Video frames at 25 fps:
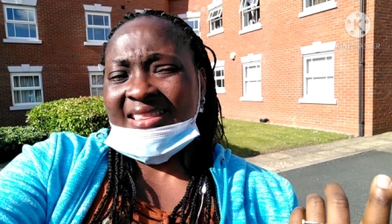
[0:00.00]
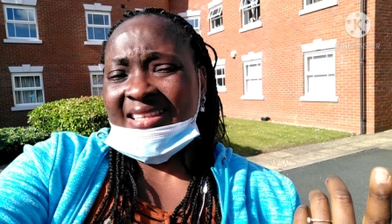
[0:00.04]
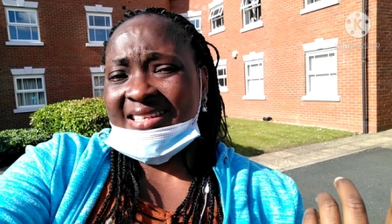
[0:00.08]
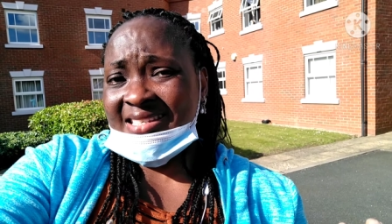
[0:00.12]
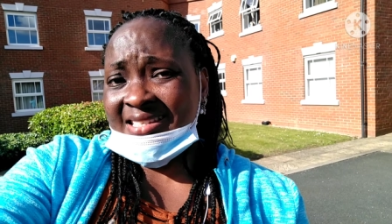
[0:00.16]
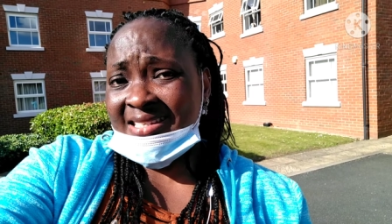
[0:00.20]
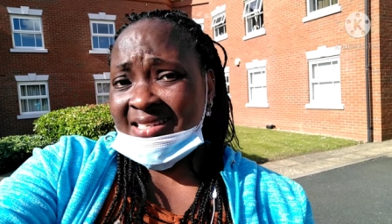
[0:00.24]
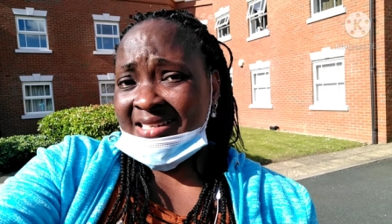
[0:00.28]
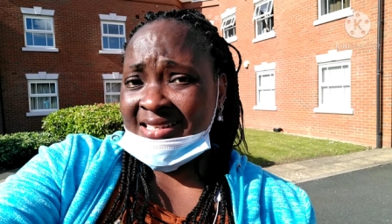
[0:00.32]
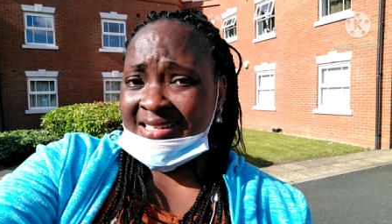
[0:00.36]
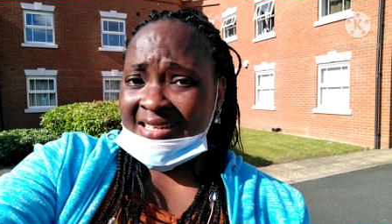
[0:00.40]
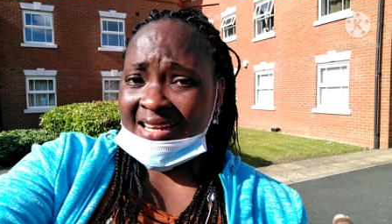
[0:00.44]

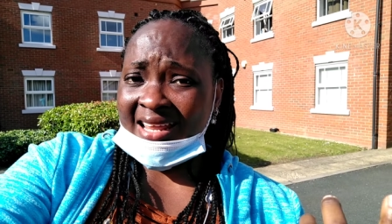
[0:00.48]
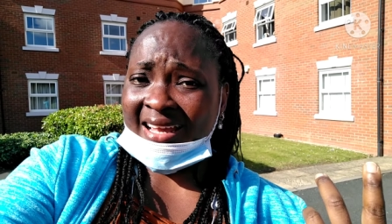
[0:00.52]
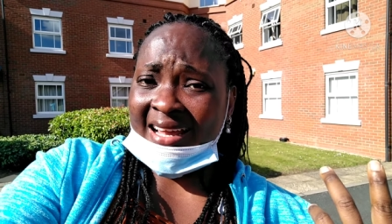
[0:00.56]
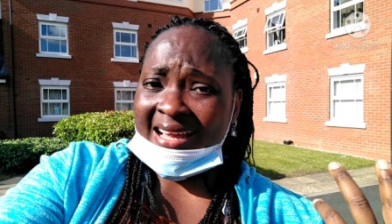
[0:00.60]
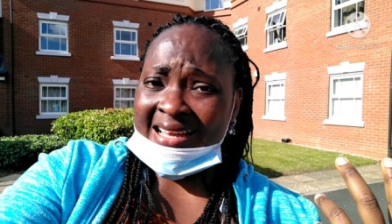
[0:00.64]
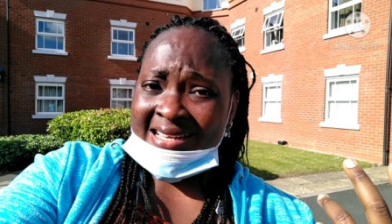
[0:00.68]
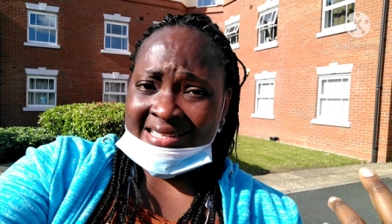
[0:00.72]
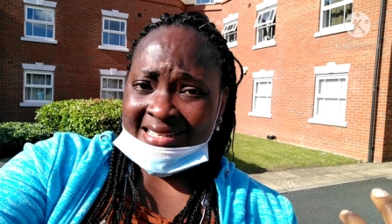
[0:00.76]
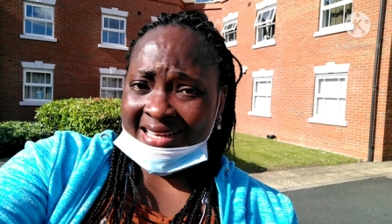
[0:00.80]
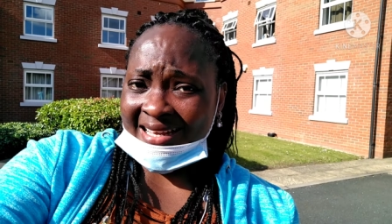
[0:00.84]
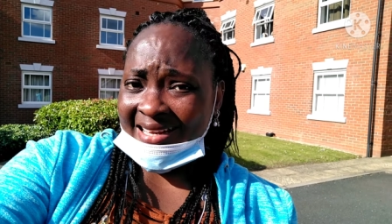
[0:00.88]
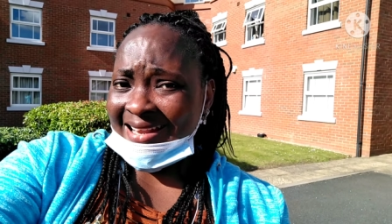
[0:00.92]
this thing, like
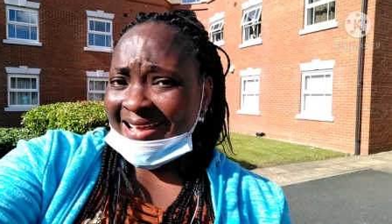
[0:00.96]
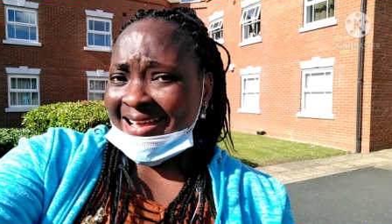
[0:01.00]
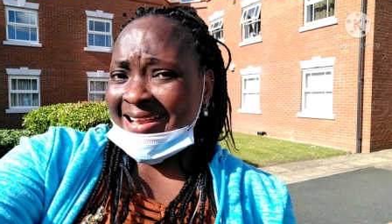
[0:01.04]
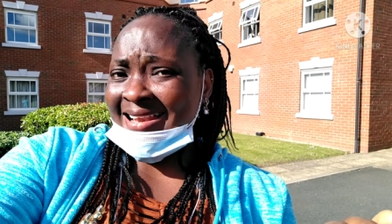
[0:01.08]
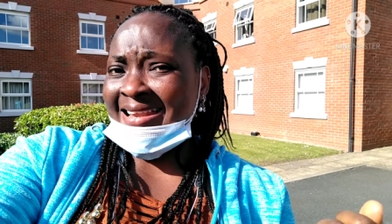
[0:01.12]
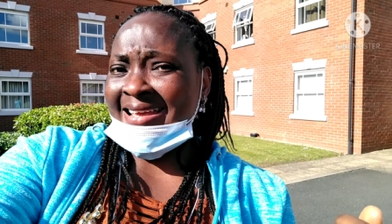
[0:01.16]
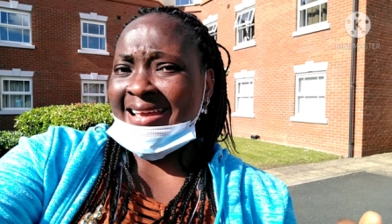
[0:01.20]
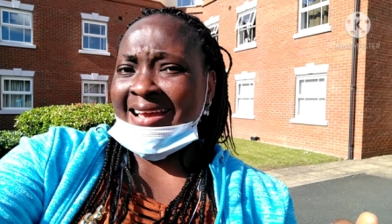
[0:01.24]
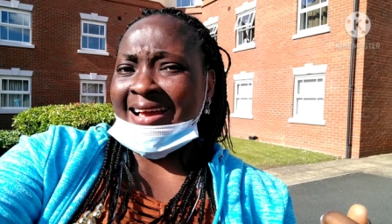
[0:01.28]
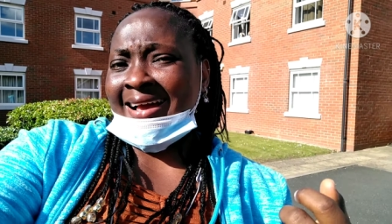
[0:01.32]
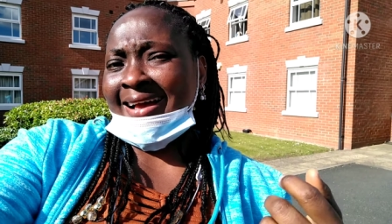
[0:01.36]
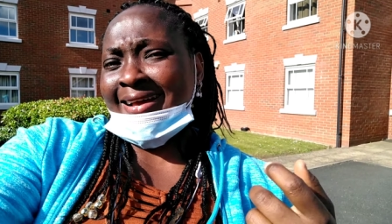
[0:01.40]
I said
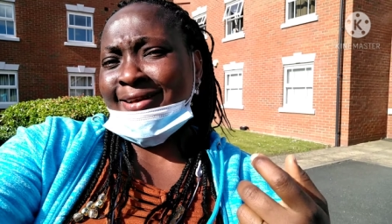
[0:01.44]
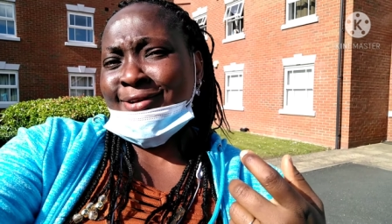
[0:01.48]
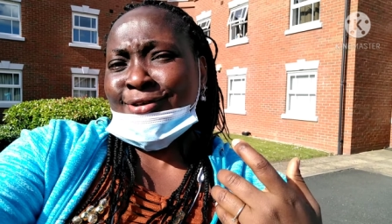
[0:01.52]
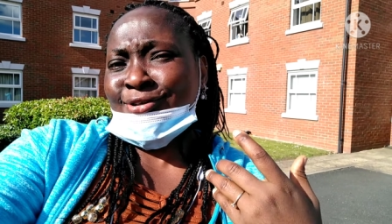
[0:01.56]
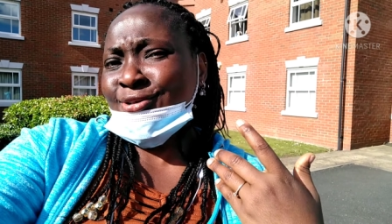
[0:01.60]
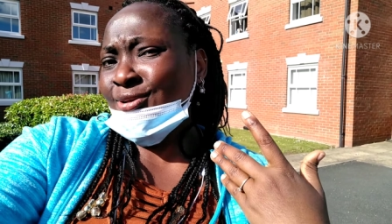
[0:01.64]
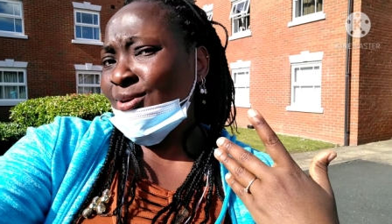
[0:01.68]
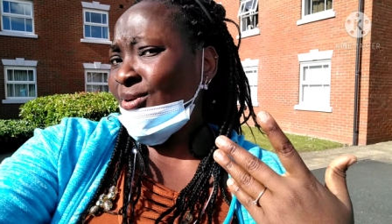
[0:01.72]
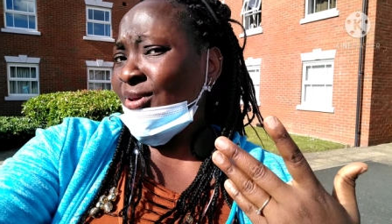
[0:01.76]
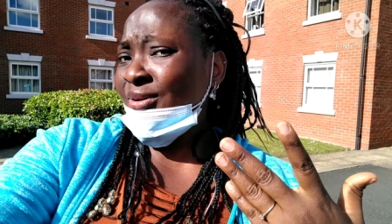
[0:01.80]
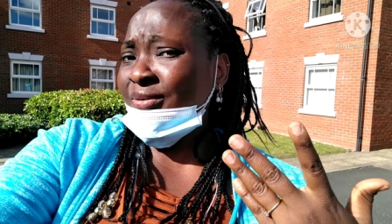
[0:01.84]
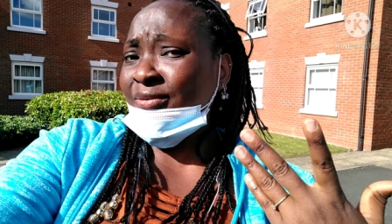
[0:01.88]
earlier,
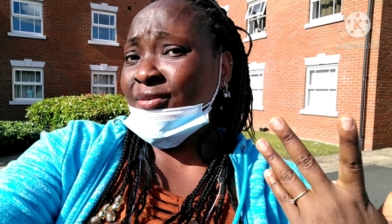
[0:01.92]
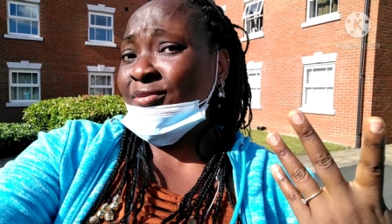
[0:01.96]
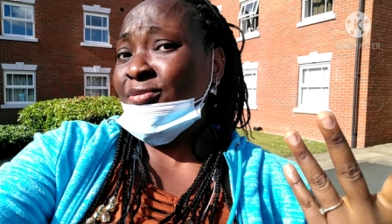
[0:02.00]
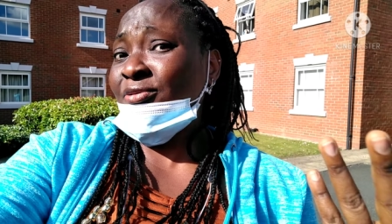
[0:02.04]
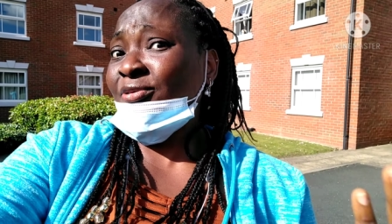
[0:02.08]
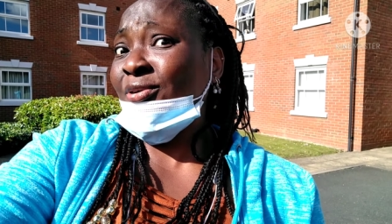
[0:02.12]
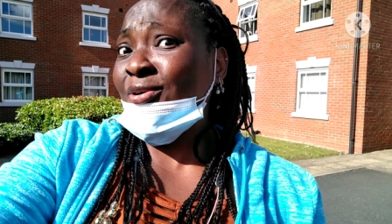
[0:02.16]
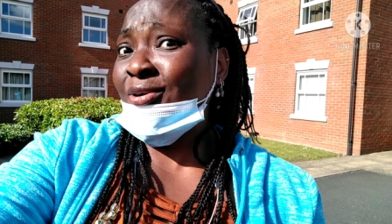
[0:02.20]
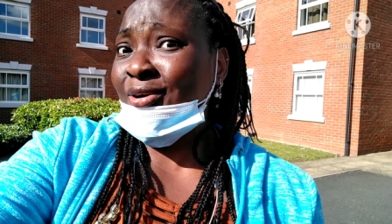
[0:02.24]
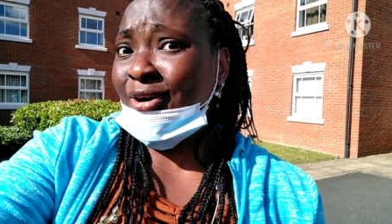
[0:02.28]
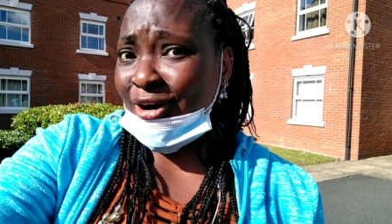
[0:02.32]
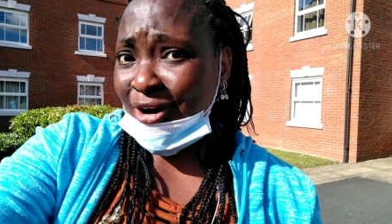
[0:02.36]
you don't even
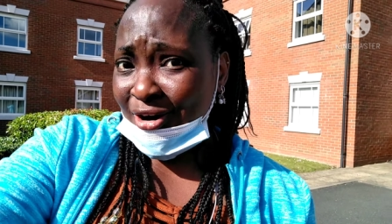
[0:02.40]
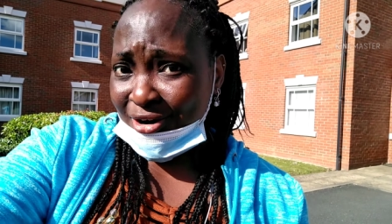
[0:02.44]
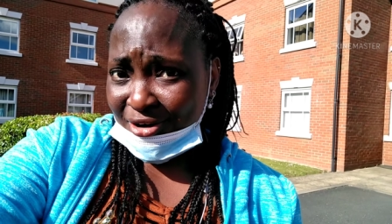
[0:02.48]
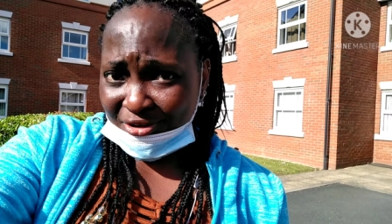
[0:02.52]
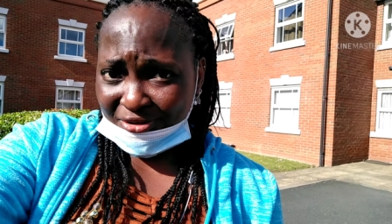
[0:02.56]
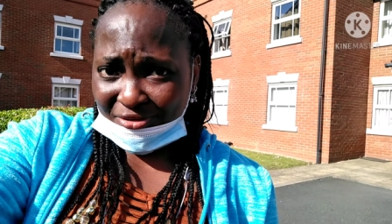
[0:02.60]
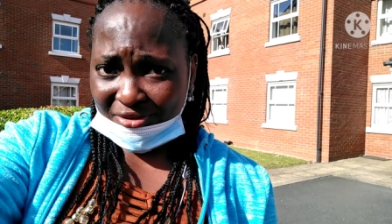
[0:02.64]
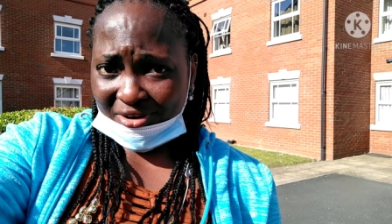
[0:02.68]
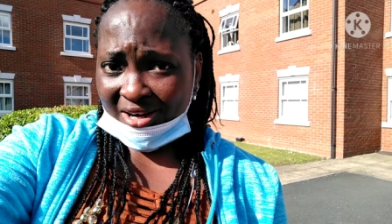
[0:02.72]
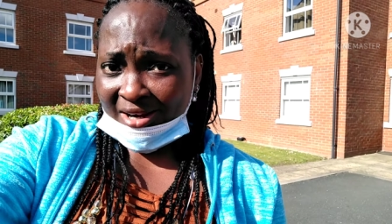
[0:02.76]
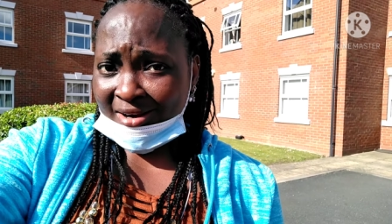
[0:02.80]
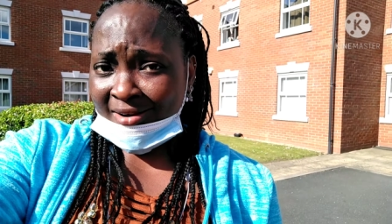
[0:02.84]
feel
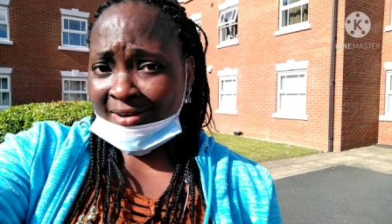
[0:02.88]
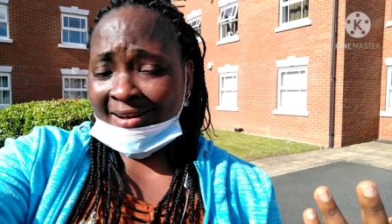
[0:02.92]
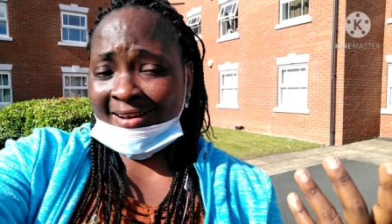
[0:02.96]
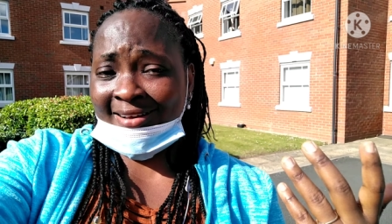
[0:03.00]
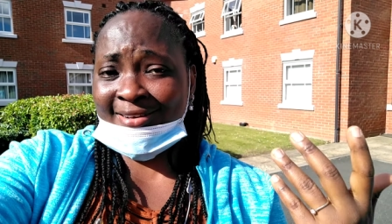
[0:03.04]
hungry.